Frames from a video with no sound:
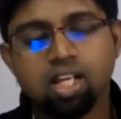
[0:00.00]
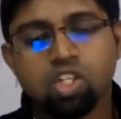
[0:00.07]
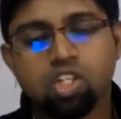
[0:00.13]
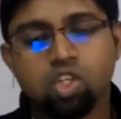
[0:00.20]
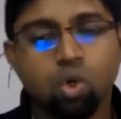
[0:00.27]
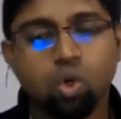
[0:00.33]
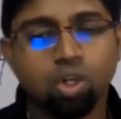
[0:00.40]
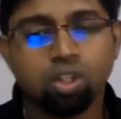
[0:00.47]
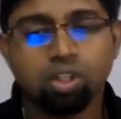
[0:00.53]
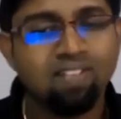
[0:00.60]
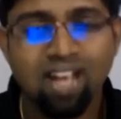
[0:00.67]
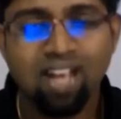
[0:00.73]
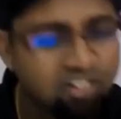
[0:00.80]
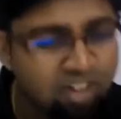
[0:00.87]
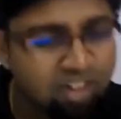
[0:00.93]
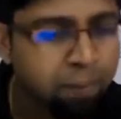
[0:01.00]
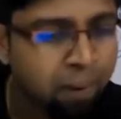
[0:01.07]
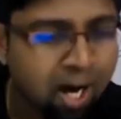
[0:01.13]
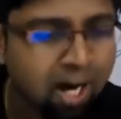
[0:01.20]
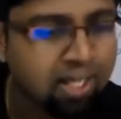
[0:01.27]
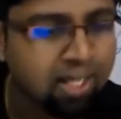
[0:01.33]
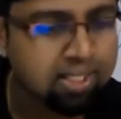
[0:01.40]
so they will anyway
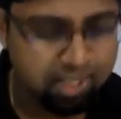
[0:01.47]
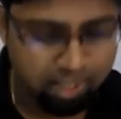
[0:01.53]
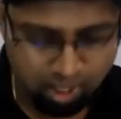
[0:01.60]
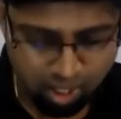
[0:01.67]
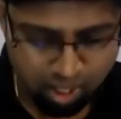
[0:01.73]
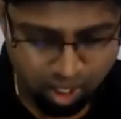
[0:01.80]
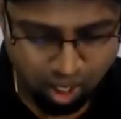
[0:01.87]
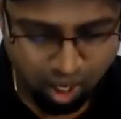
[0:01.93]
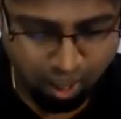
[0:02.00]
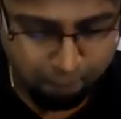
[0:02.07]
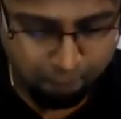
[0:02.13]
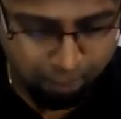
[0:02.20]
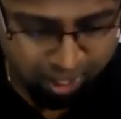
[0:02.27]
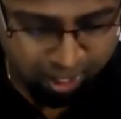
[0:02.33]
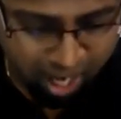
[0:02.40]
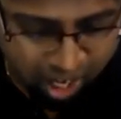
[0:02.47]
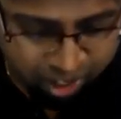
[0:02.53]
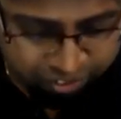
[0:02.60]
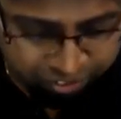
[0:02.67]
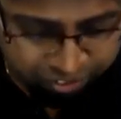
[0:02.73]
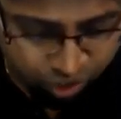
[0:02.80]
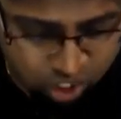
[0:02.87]
pass. But
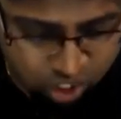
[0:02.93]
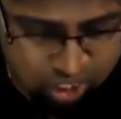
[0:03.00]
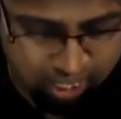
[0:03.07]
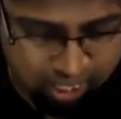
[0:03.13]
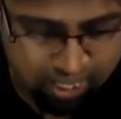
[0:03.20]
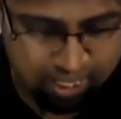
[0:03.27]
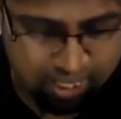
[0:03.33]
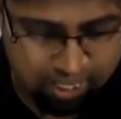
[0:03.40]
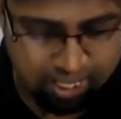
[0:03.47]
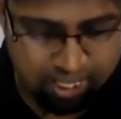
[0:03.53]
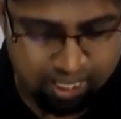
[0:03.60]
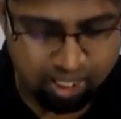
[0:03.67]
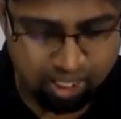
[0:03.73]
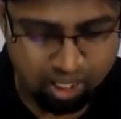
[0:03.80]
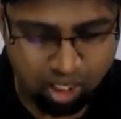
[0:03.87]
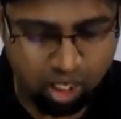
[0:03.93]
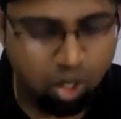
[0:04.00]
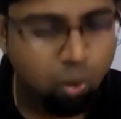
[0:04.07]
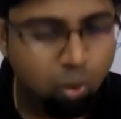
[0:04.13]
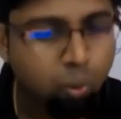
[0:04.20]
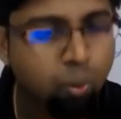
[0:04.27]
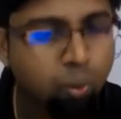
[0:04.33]
unfortunately,
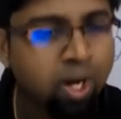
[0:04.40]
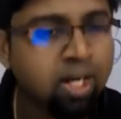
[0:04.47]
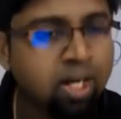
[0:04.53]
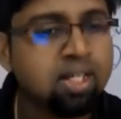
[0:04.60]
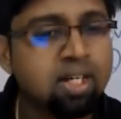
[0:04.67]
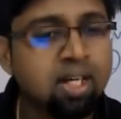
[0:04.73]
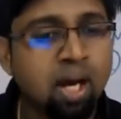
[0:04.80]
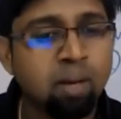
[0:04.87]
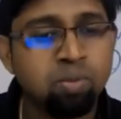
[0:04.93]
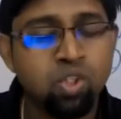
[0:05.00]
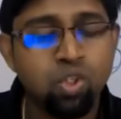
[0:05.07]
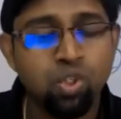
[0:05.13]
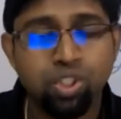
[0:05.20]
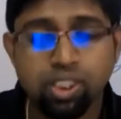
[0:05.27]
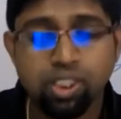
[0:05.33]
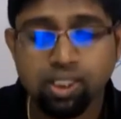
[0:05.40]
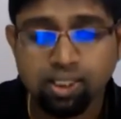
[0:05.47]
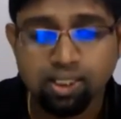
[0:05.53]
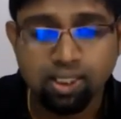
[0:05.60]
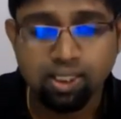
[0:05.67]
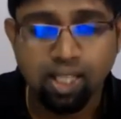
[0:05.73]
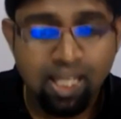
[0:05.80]
when it comes to
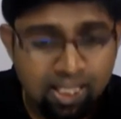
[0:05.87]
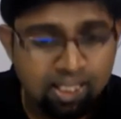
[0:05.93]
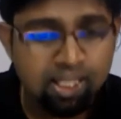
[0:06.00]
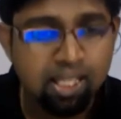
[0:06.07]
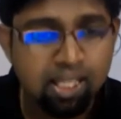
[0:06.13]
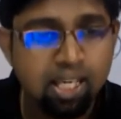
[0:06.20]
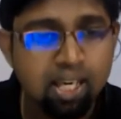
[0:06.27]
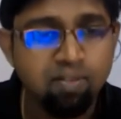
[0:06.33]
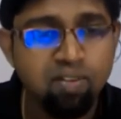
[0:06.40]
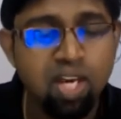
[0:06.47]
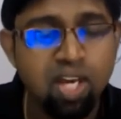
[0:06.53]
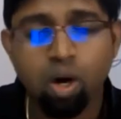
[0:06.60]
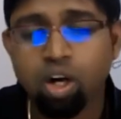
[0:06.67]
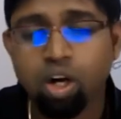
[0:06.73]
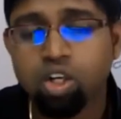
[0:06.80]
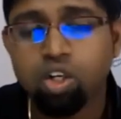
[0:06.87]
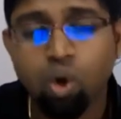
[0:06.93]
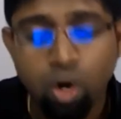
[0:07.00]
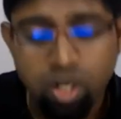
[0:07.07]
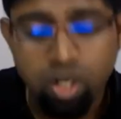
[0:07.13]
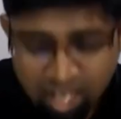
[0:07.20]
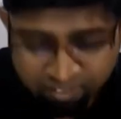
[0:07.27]
psyche, we are not
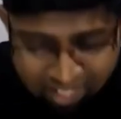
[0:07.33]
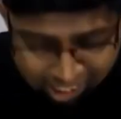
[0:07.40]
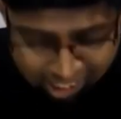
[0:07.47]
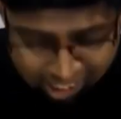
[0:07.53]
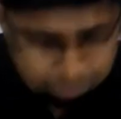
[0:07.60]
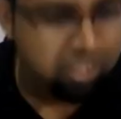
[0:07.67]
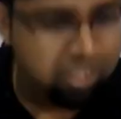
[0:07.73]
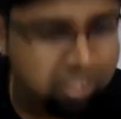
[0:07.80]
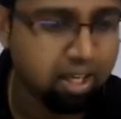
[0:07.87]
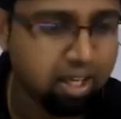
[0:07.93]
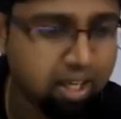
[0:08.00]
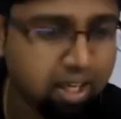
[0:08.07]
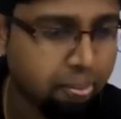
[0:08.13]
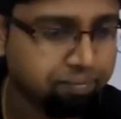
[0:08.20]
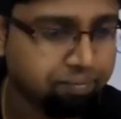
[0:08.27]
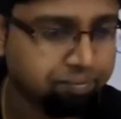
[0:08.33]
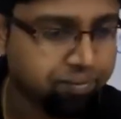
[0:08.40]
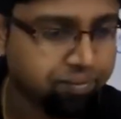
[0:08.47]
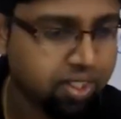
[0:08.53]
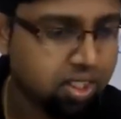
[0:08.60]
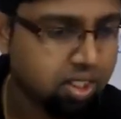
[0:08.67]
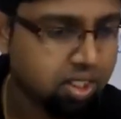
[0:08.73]
going to have the SBA.
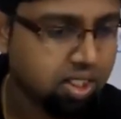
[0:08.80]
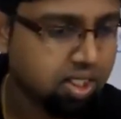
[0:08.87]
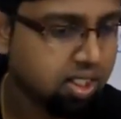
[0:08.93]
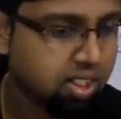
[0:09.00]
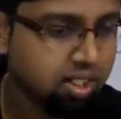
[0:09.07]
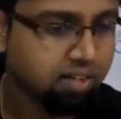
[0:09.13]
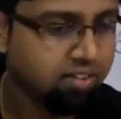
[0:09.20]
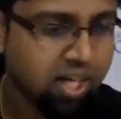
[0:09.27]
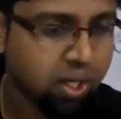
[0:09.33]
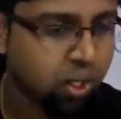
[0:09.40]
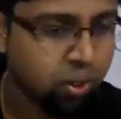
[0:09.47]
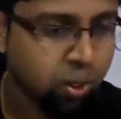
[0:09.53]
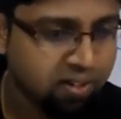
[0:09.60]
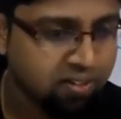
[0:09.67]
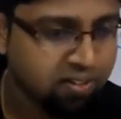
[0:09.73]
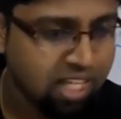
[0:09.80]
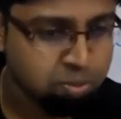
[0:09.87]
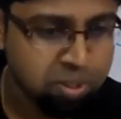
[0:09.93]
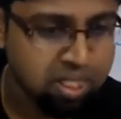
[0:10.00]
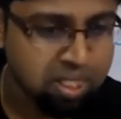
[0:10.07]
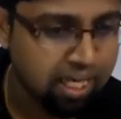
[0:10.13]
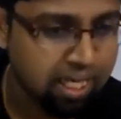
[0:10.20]
Like, we are not going to have the
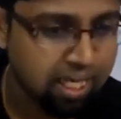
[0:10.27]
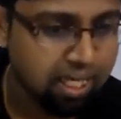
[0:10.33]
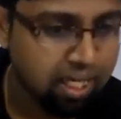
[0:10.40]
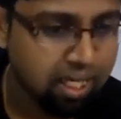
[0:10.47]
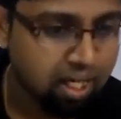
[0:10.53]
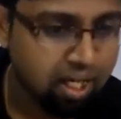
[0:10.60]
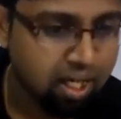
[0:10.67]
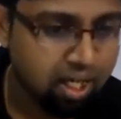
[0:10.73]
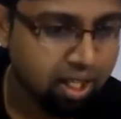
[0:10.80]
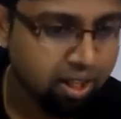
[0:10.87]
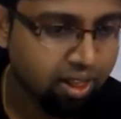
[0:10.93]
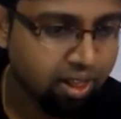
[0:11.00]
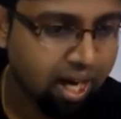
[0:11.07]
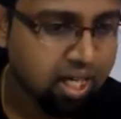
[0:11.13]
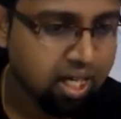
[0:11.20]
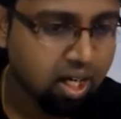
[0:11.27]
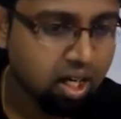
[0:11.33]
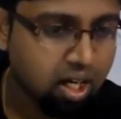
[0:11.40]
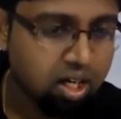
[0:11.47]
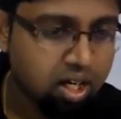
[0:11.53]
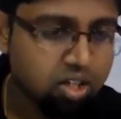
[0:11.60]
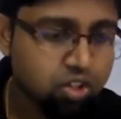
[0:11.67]
SBA. Right?
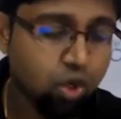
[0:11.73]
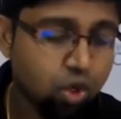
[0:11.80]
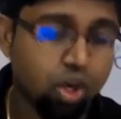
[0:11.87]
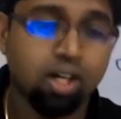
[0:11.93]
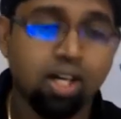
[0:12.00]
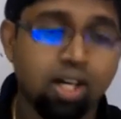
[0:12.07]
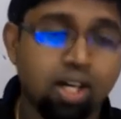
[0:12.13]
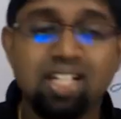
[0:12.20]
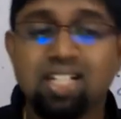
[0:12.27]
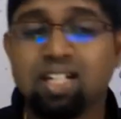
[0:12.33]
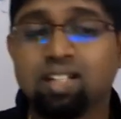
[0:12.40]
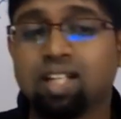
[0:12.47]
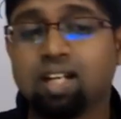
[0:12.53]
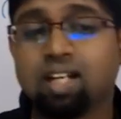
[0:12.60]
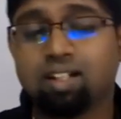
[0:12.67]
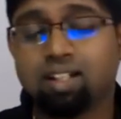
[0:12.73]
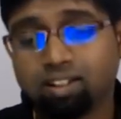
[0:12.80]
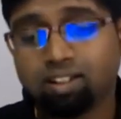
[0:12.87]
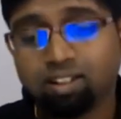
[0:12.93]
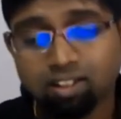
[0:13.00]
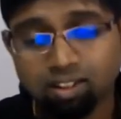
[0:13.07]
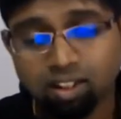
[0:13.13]
So later,
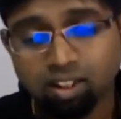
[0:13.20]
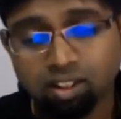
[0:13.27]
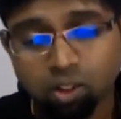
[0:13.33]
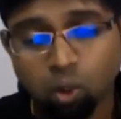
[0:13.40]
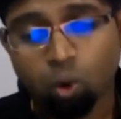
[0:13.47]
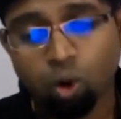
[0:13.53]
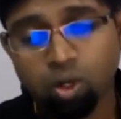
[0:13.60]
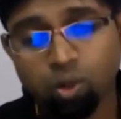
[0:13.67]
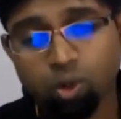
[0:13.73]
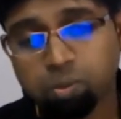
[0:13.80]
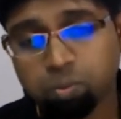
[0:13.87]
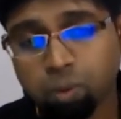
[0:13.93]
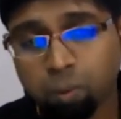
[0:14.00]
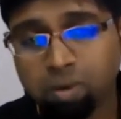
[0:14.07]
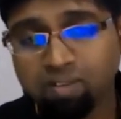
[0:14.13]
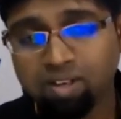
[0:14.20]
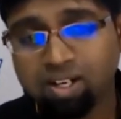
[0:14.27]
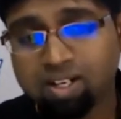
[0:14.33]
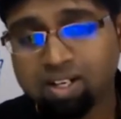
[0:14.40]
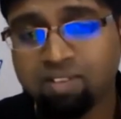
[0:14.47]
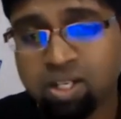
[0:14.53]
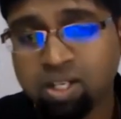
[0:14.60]
all those problems will
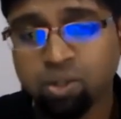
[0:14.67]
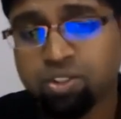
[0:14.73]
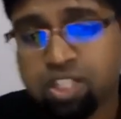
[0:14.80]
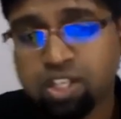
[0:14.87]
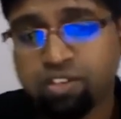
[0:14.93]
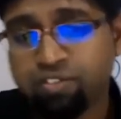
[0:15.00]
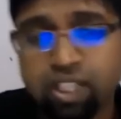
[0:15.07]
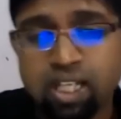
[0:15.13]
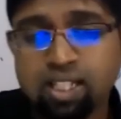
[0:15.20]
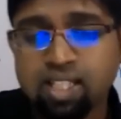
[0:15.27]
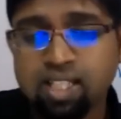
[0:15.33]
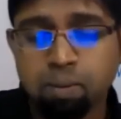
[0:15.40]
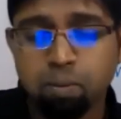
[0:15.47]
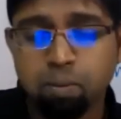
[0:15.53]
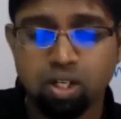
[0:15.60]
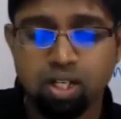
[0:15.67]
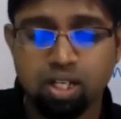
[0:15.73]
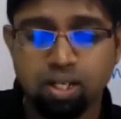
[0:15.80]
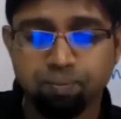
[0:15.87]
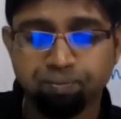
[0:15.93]
come when you sit for the exam only.